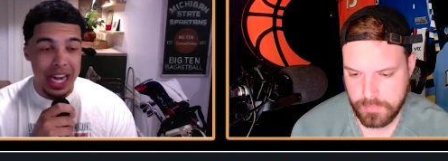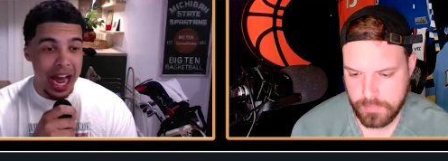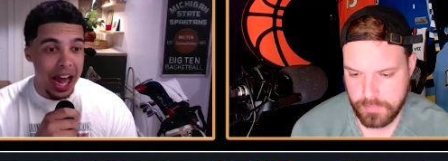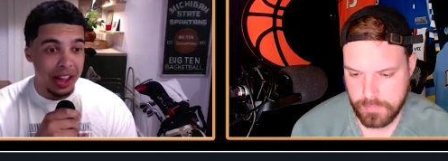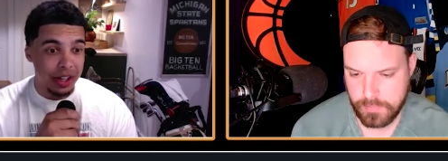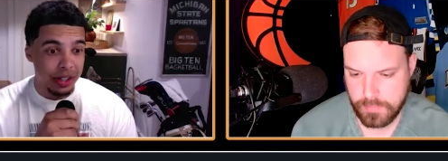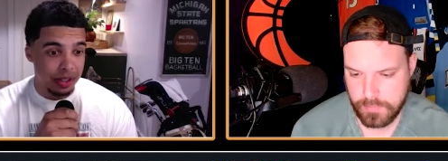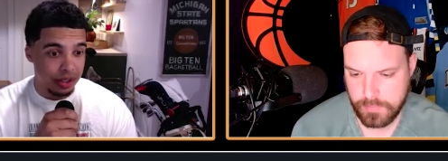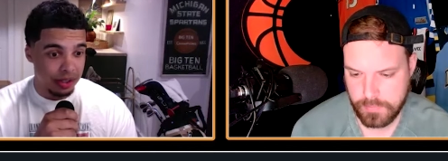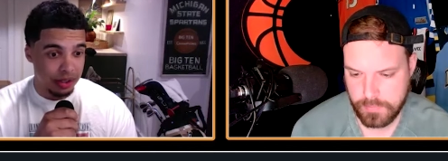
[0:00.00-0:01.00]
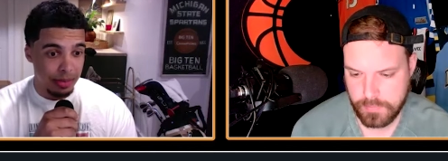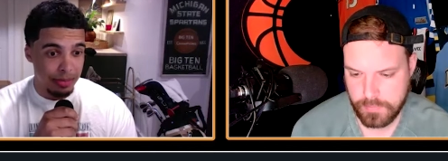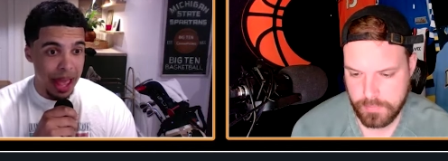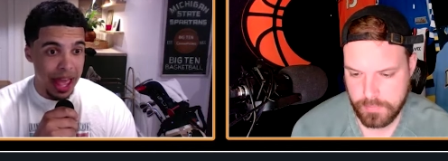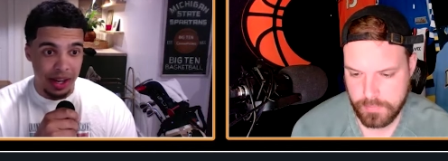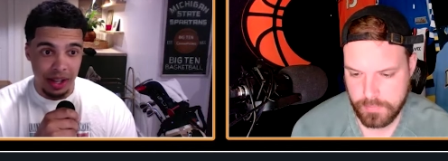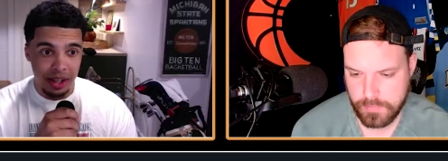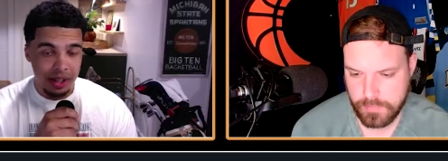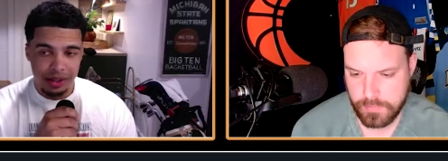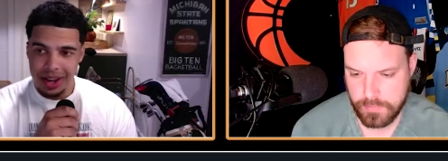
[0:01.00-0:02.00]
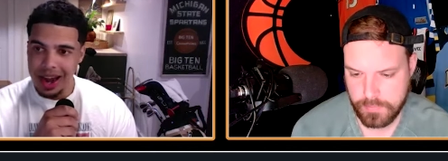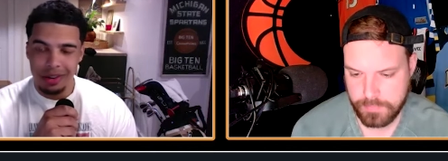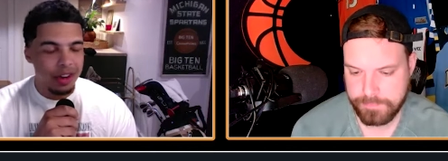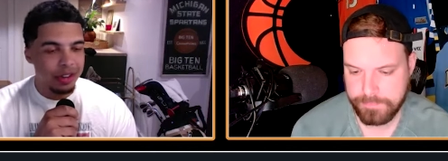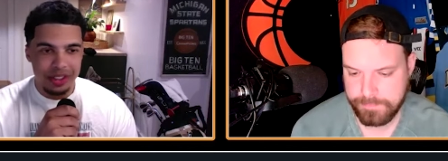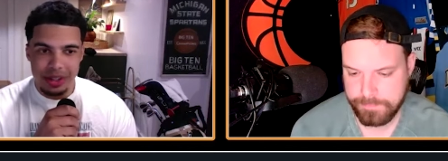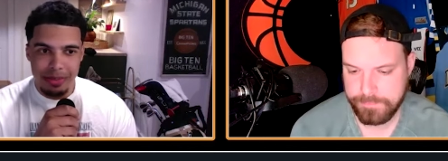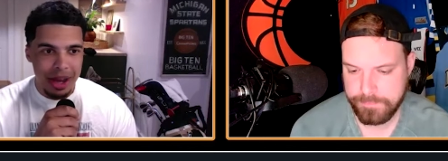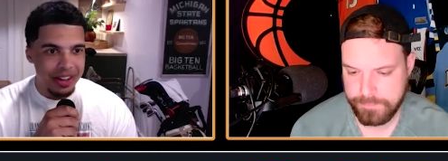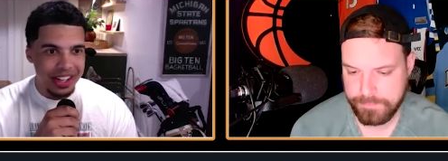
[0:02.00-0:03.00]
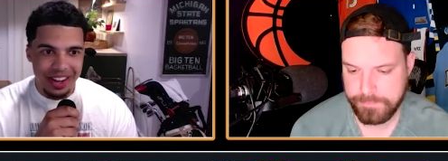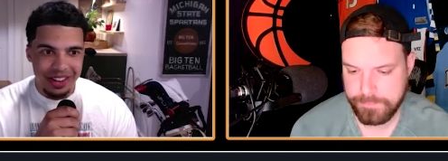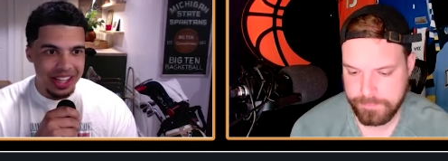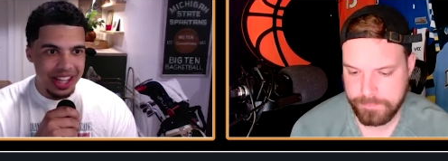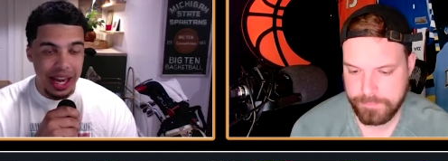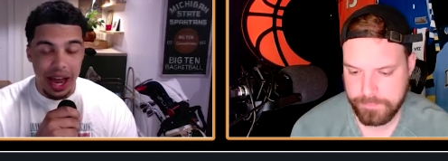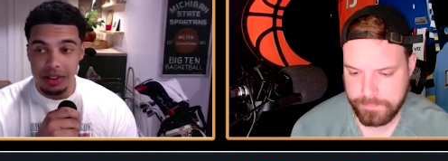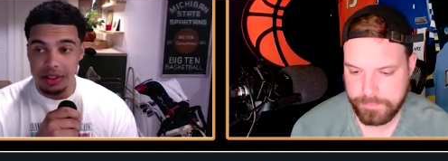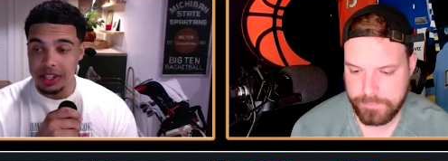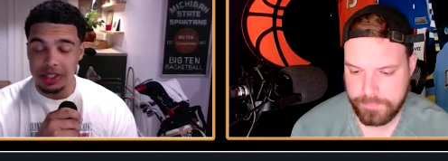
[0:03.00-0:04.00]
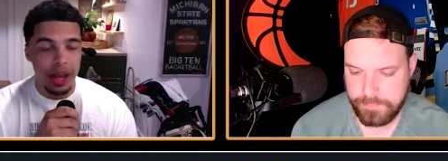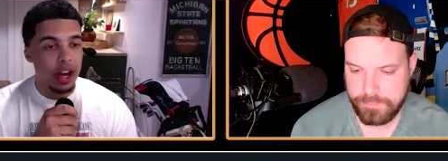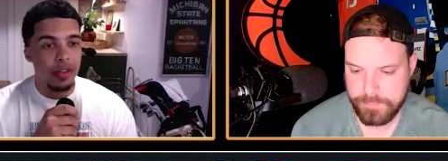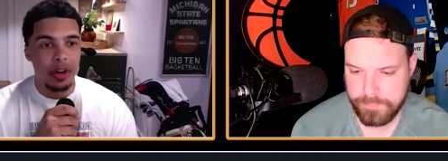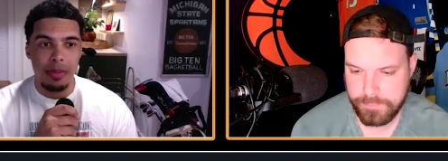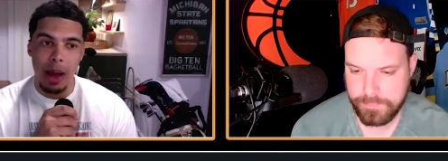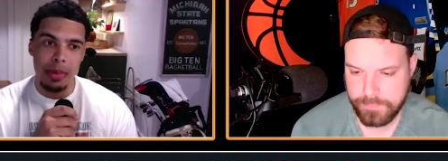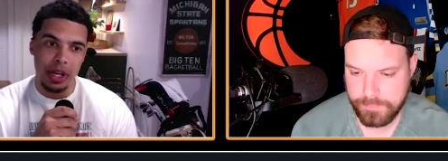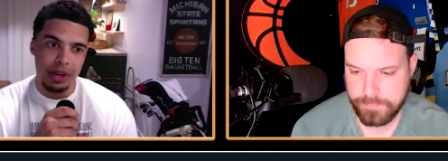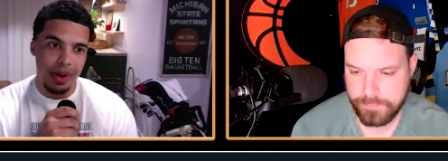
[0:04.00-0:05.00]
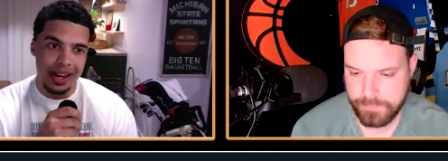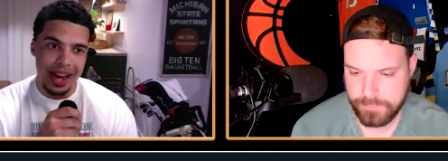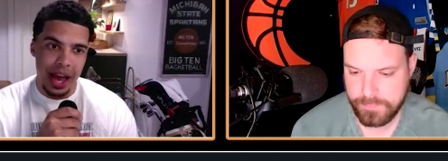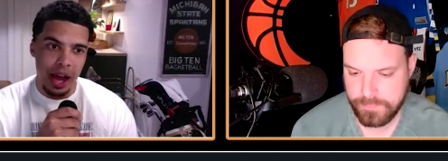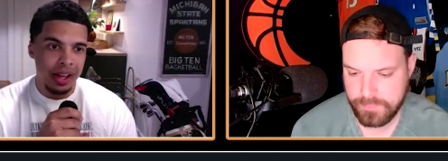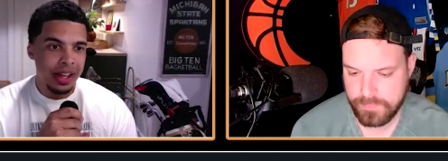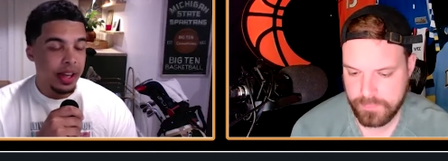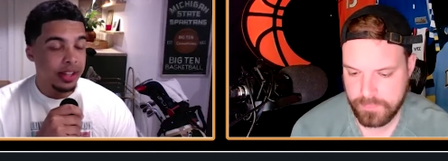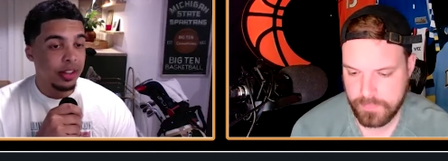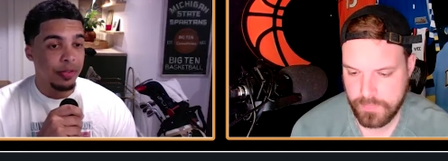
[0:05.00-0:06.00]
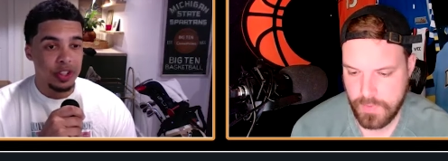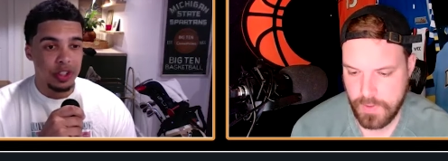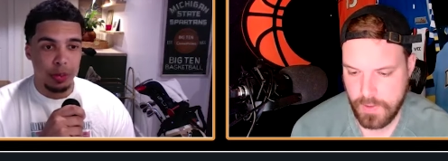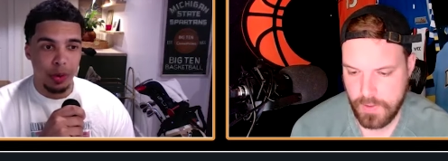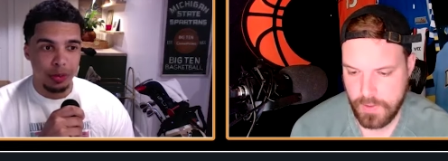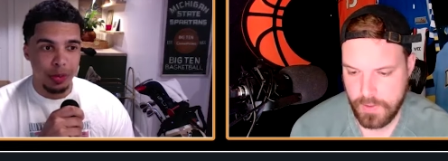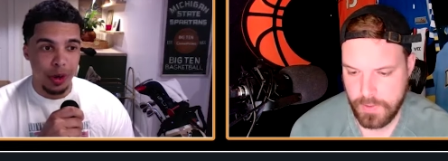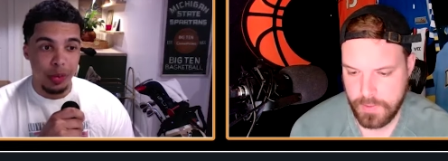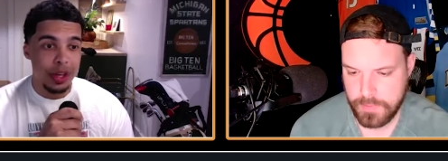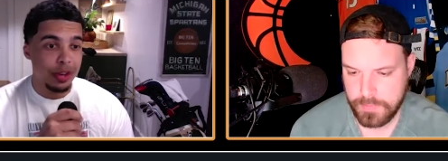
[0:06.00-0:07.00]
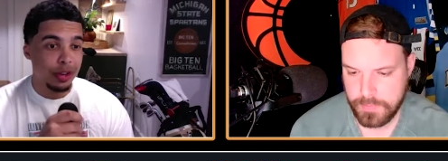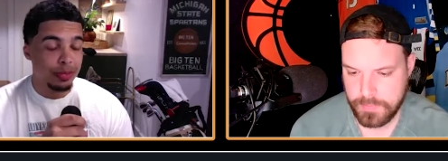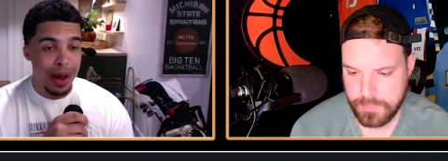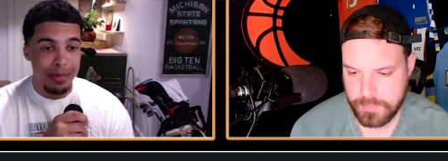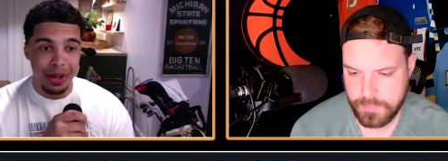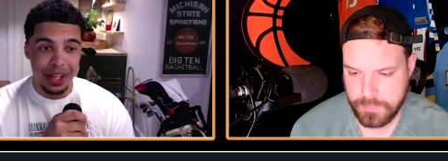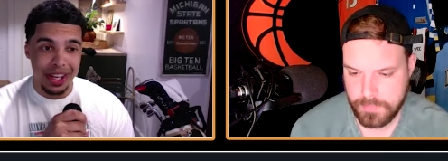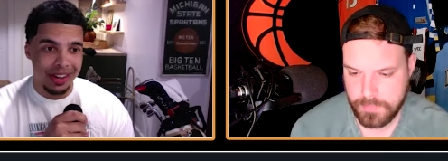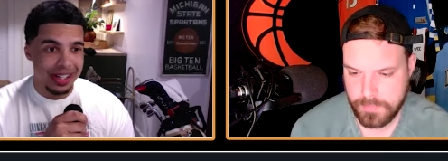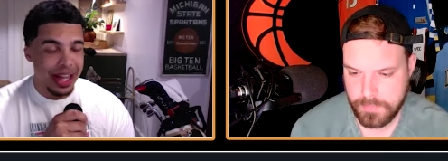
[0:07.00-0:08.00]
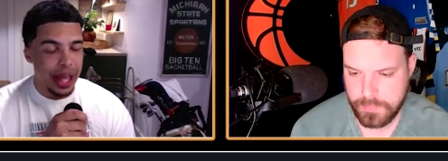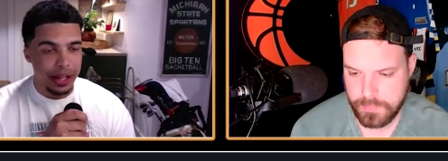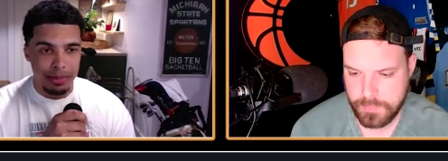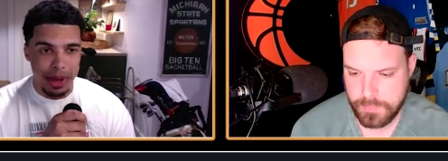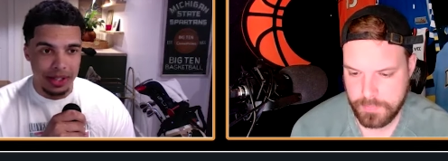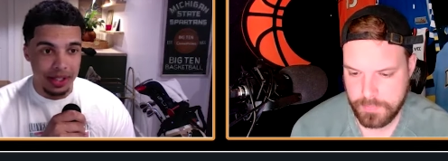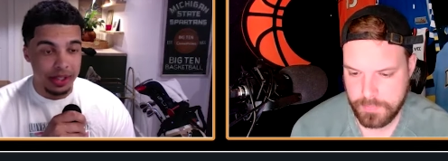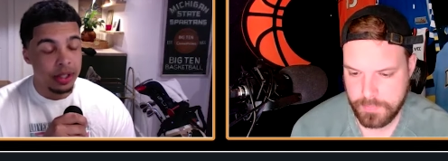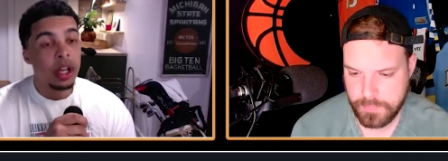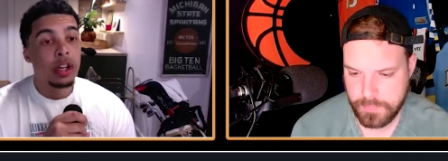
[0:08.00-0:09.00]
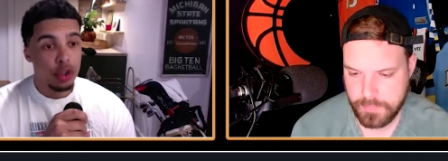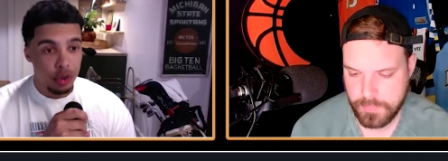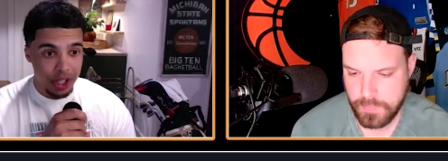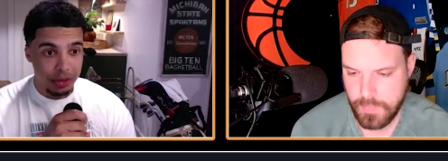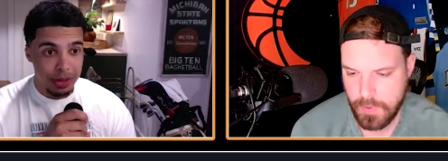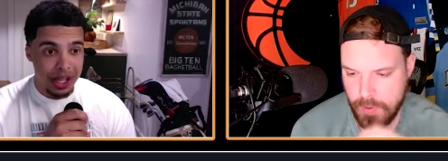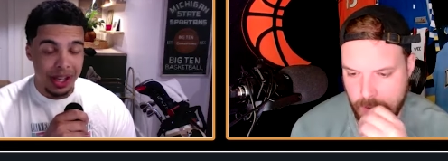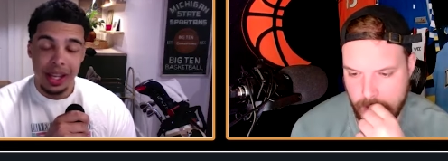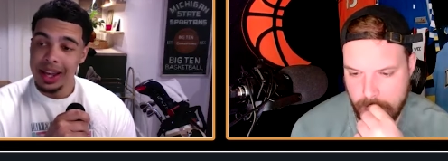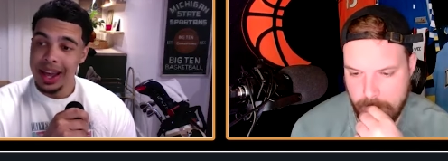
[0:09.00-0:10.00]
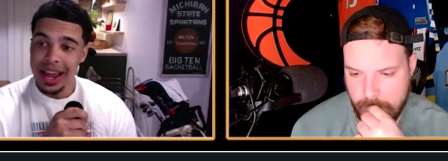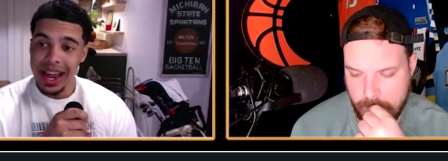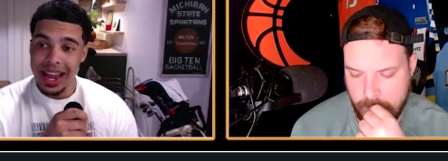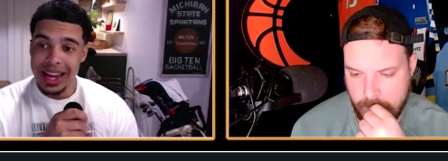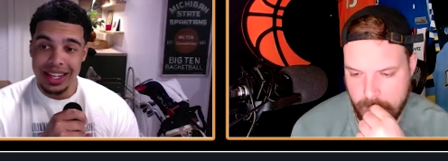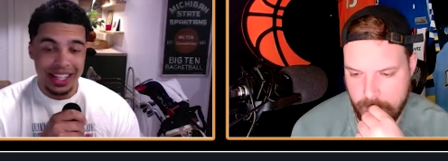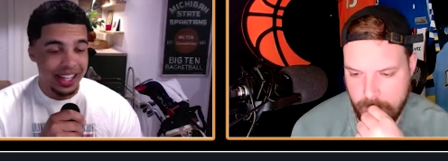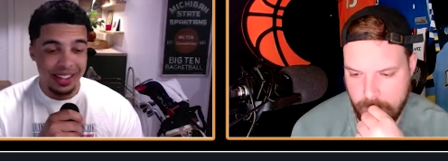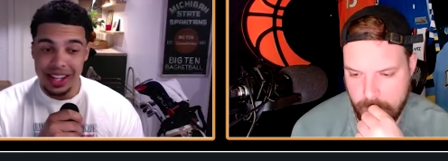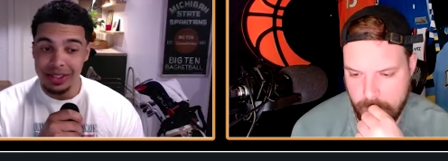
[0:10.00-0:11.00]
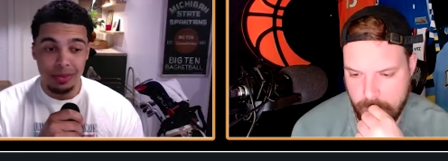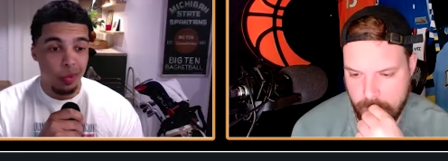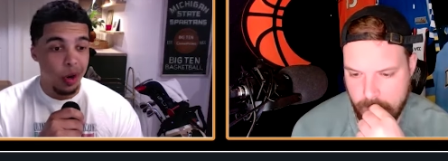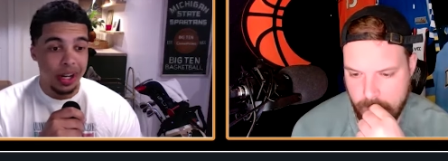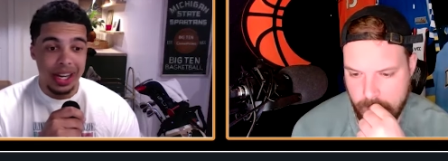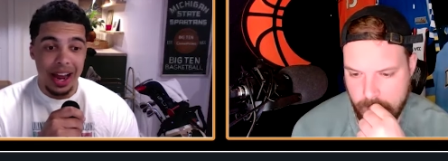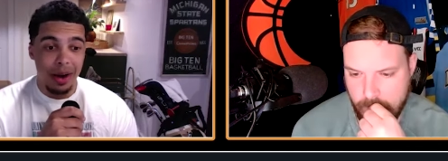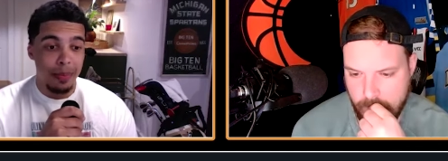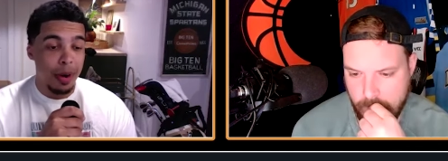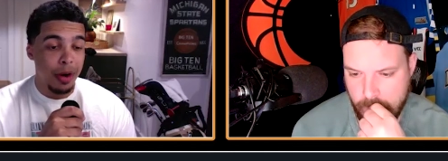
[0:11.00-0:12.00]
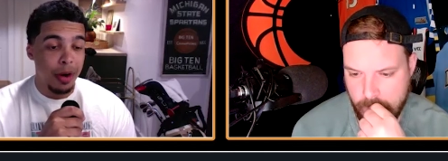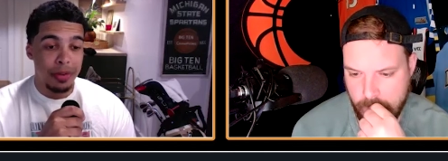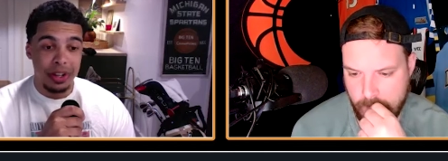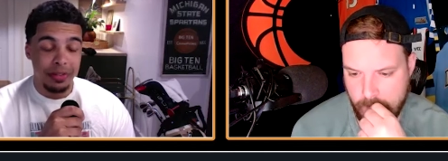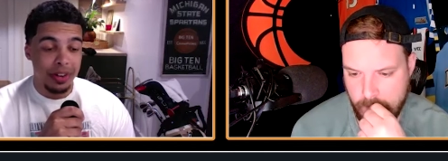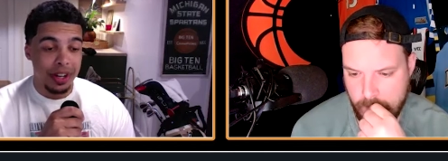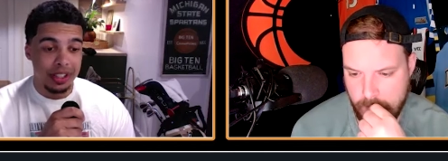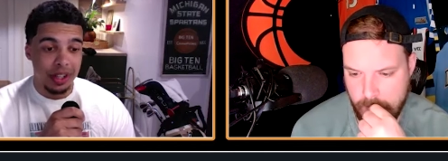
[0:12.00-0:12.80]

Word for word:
Speaker 1: dollars to bet. I don't know if there's a better deal than that out there. So head over to MyBookie right now. It's the official sports book. We use MyBookie on a daily basis. Trust me. And it is working out perfectly for us.